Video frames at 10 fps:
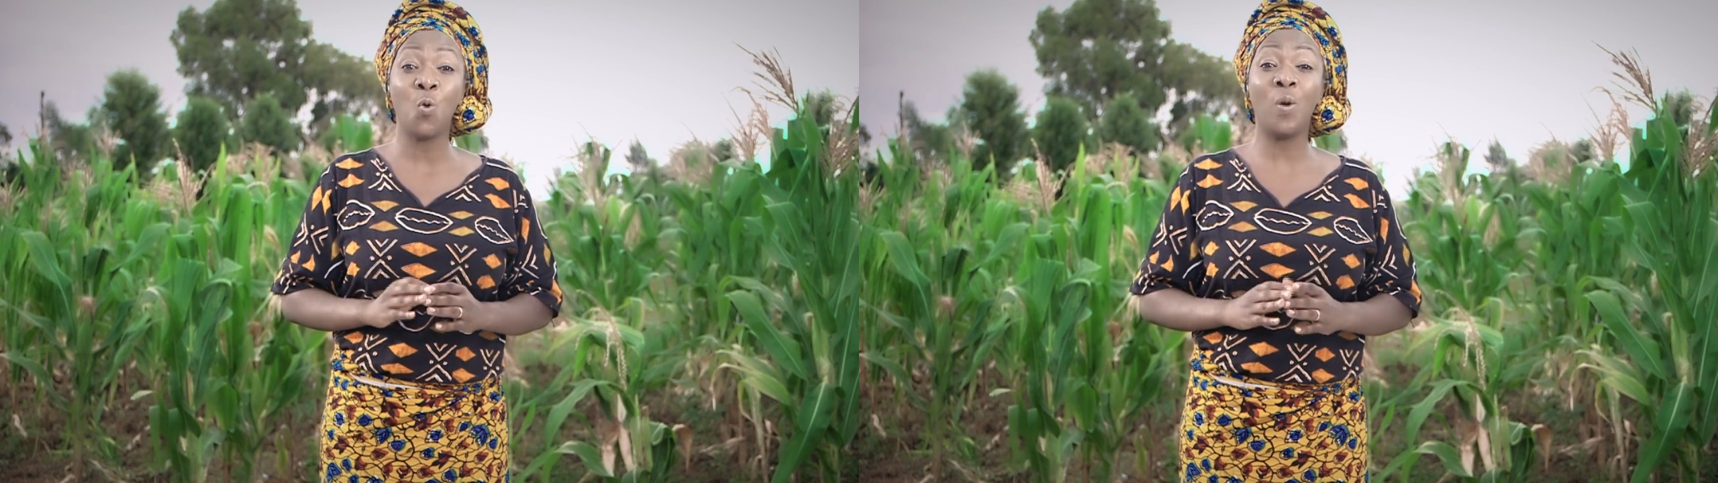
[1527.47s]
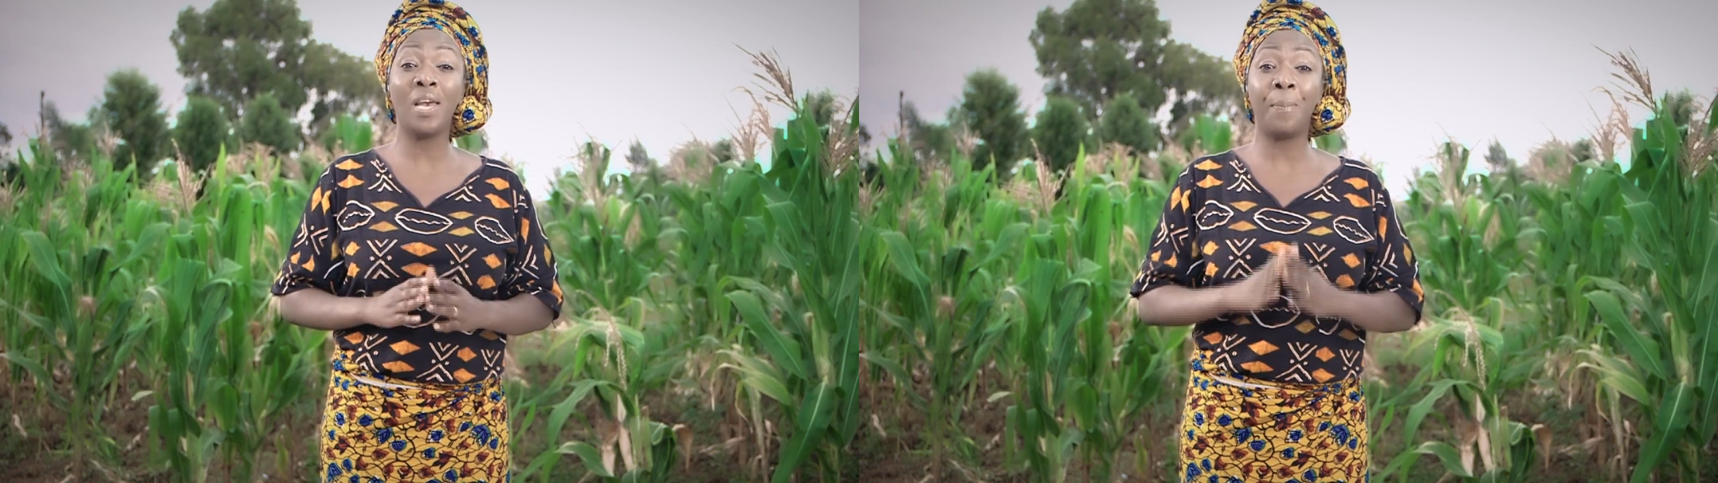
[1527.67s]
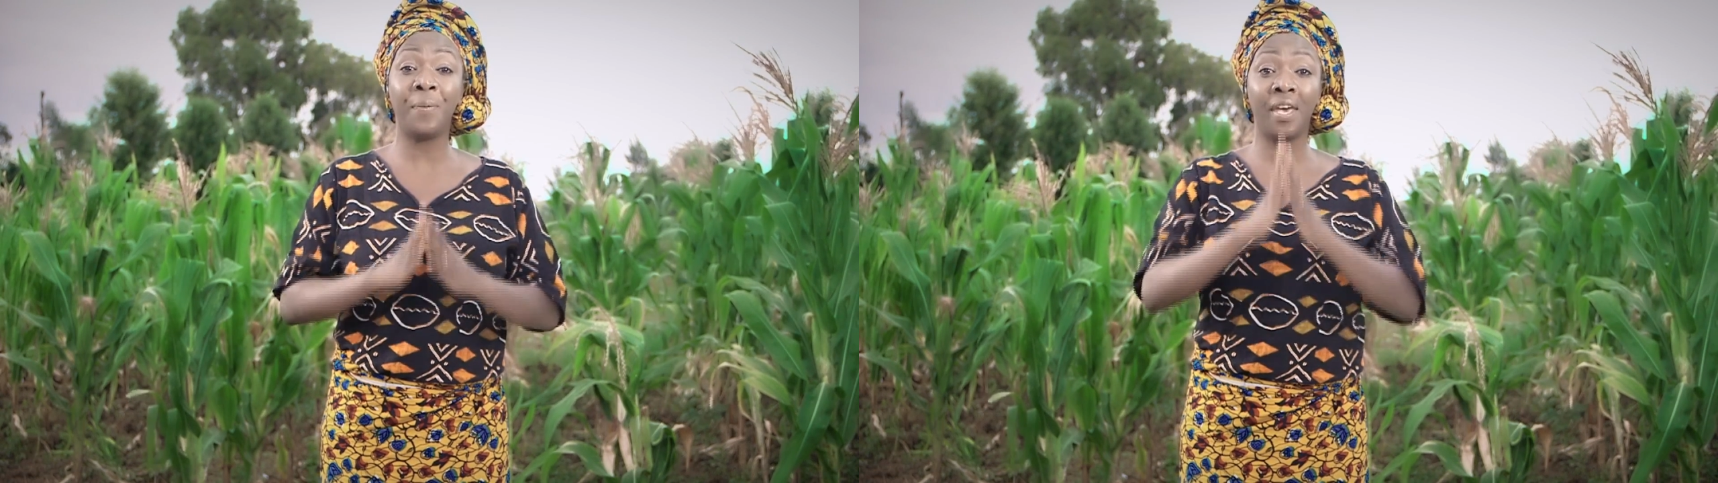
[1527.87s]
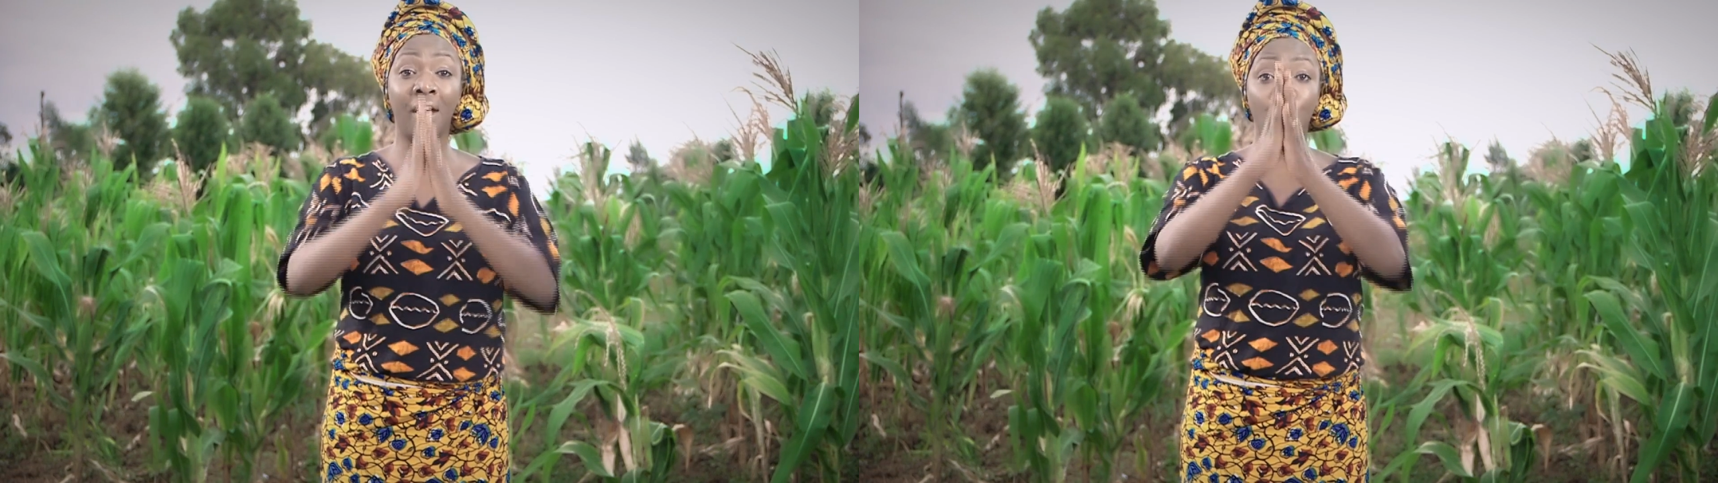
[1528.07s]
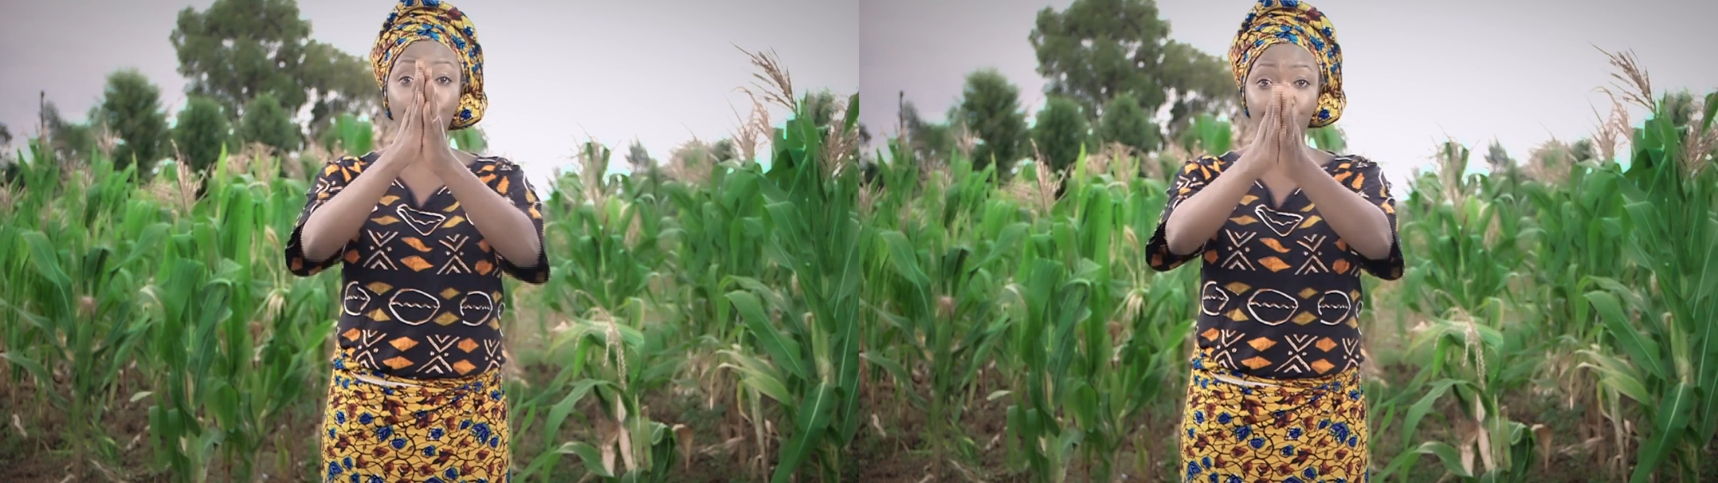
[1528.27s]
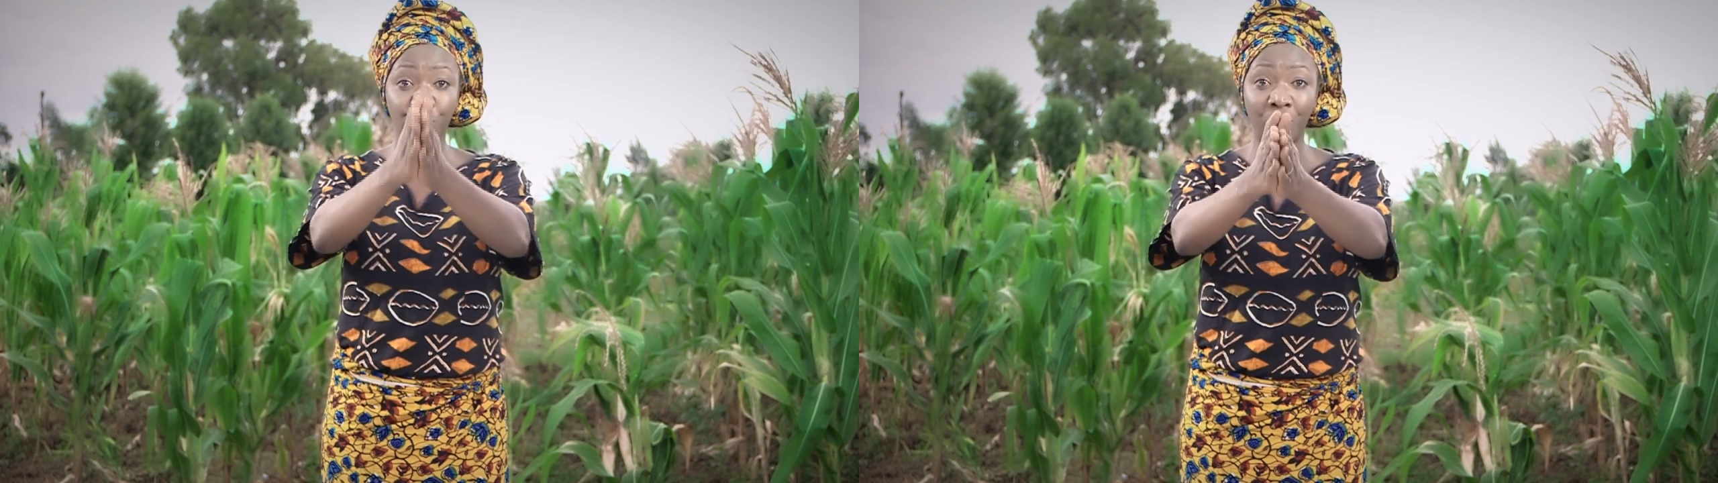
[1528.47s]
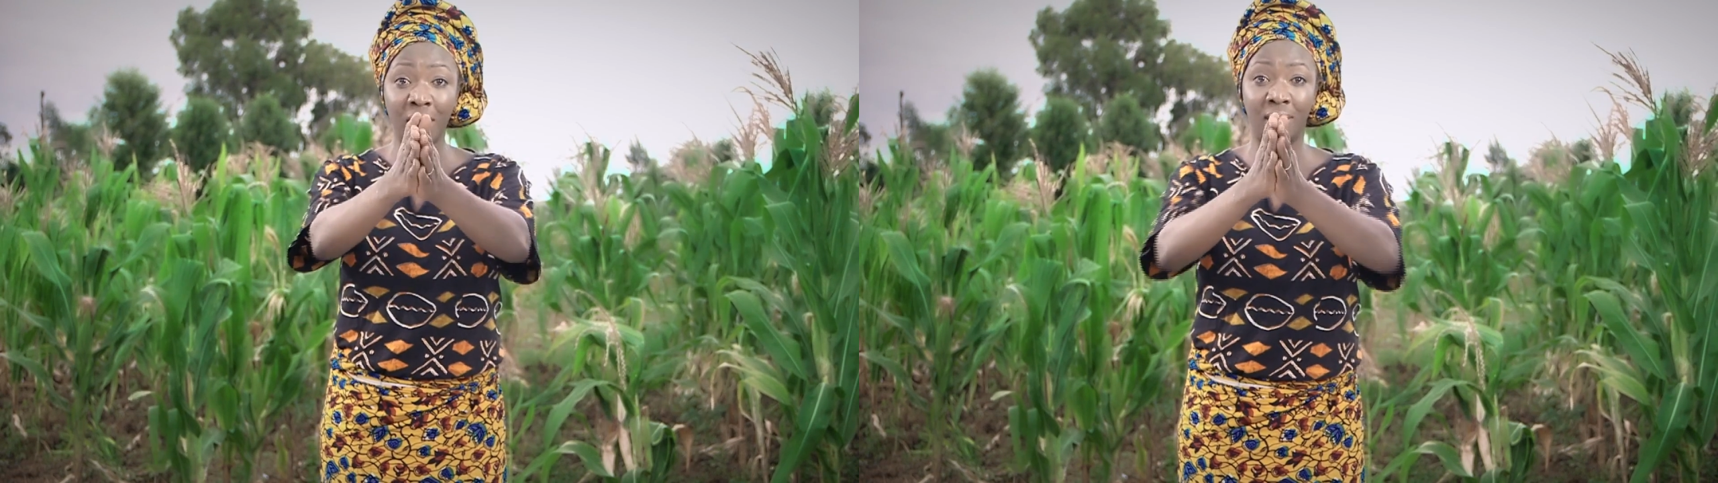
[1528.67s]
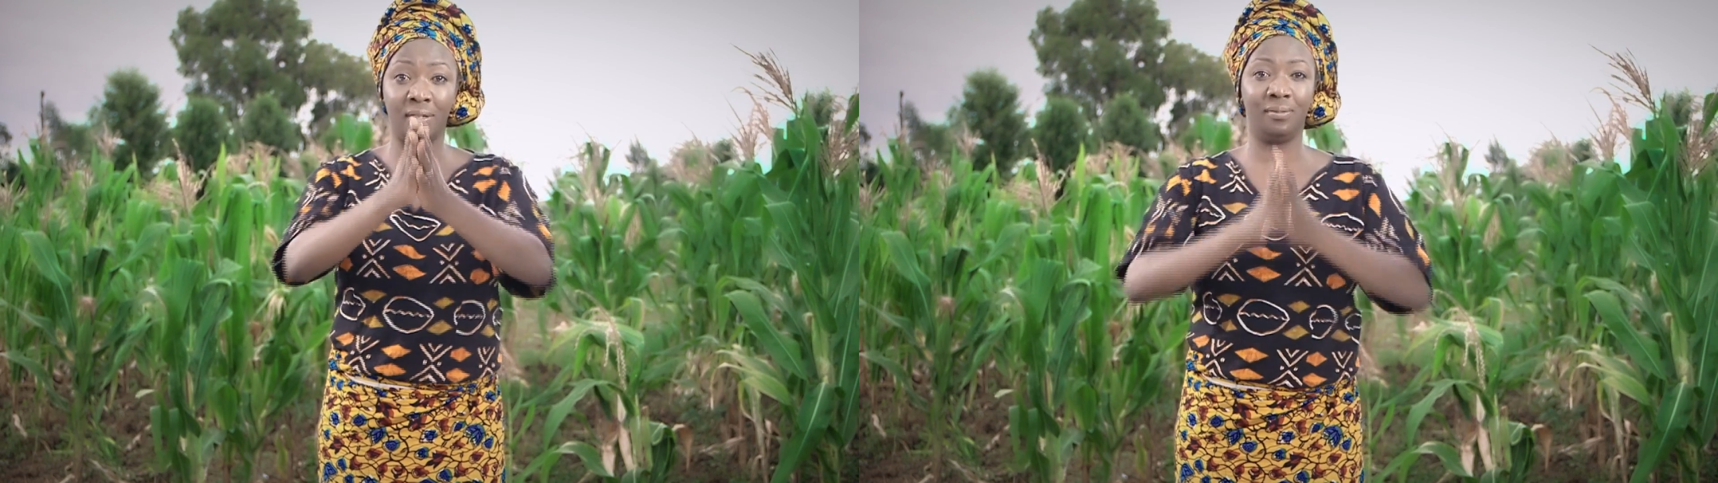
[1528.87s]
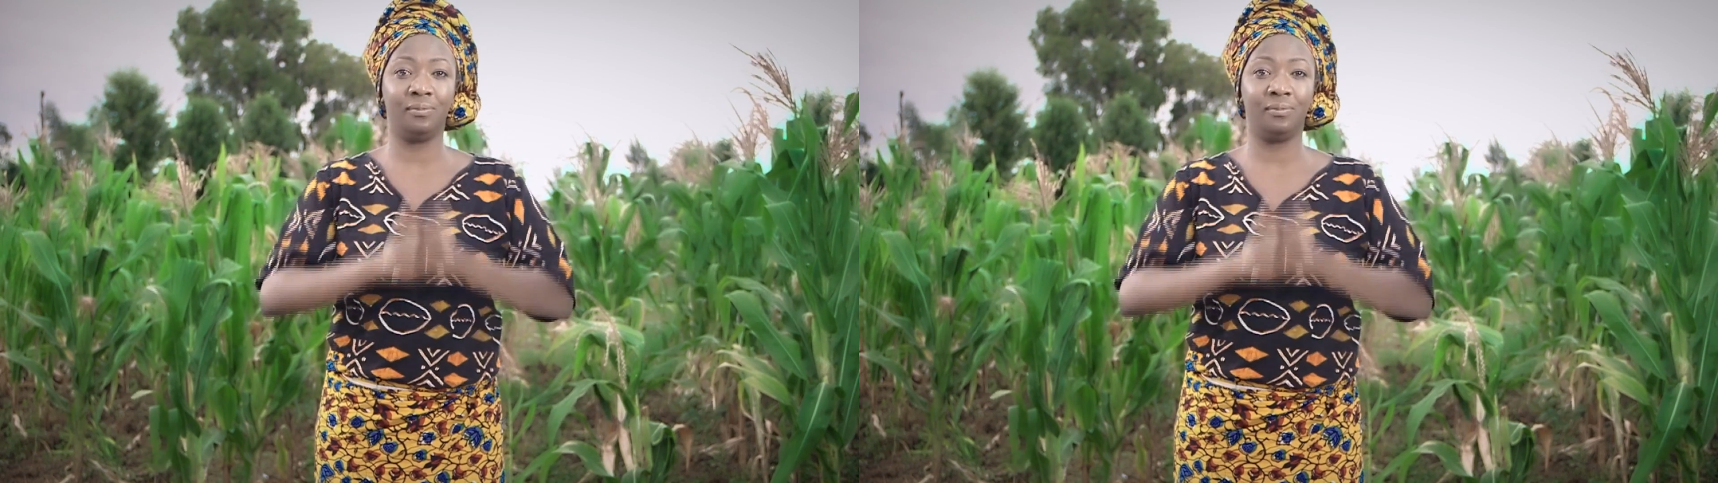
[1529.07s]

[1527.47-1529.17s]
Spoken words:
will appear on your screen.